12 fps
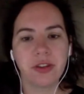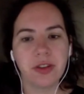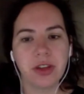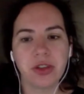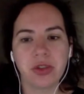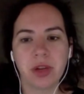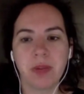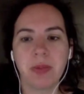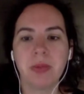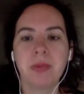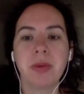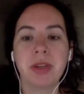For the field
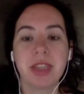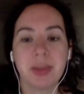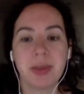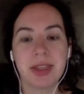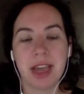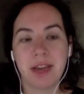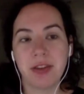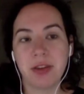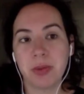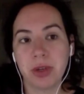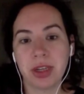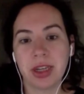trip, participants have
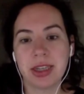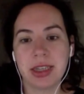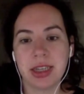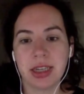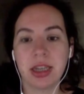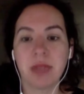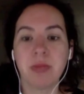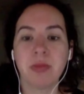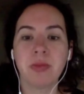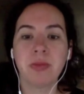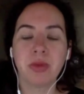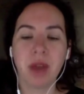to book a ticket
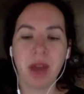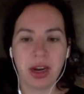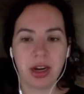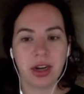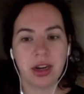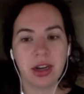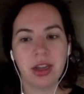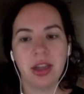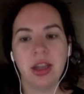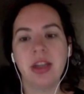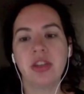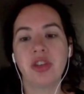prior,
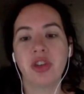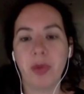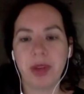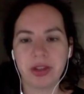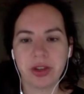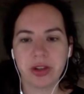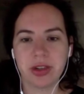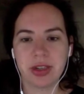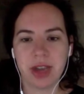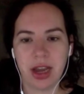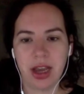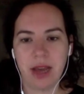show up at a
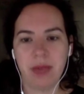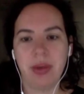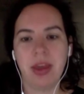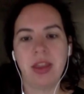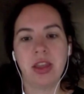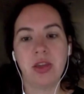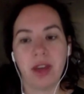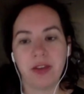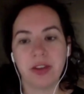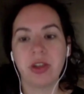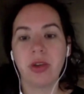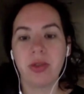certain time, and then you
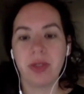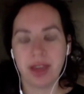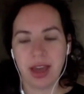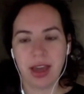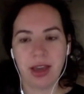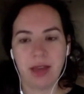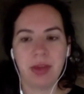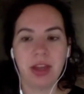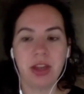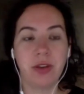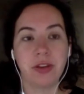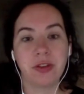have to go in the game
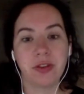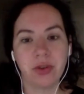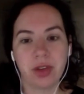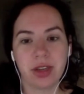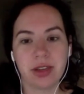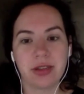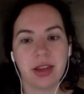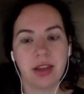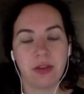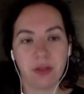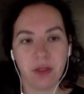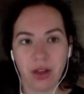and you have to focus
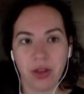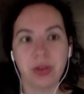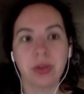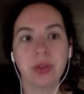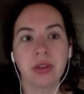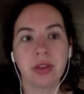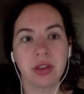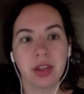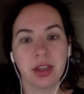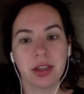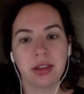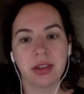and follow
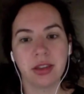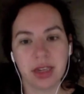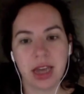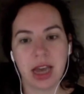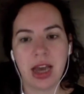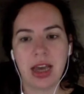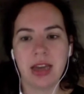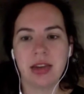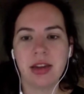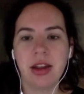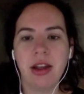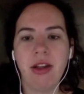the
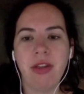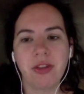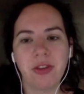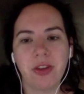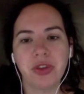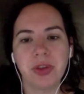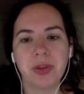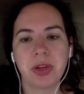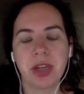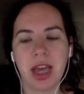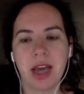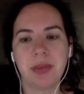guide. The field trips
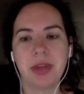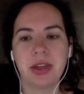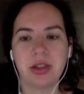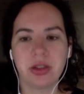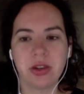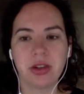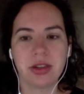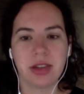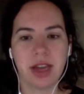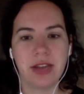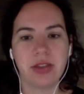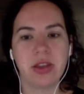are capped at a certain
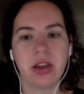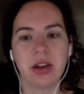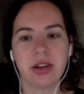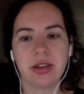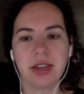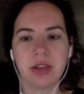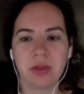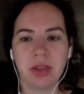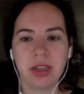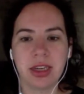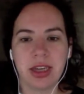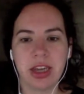size so the artist can
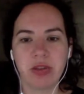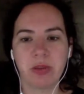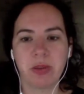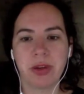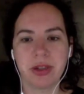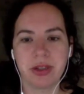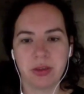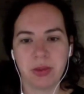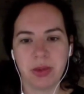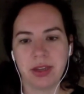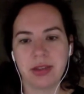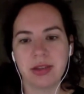really engage with
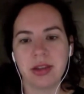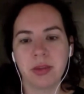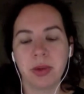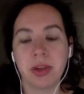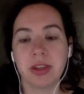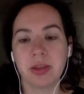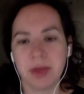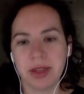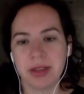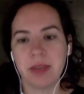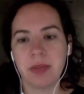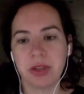participants
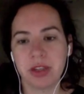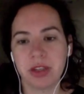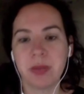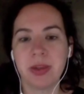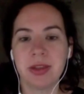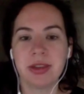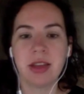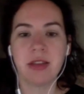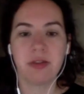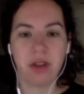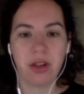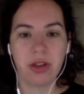
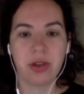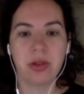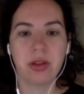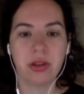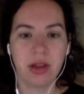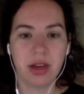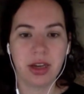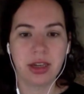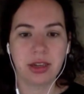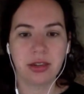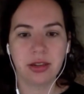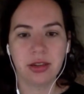can follow
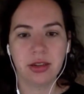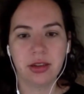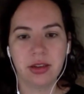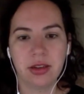along.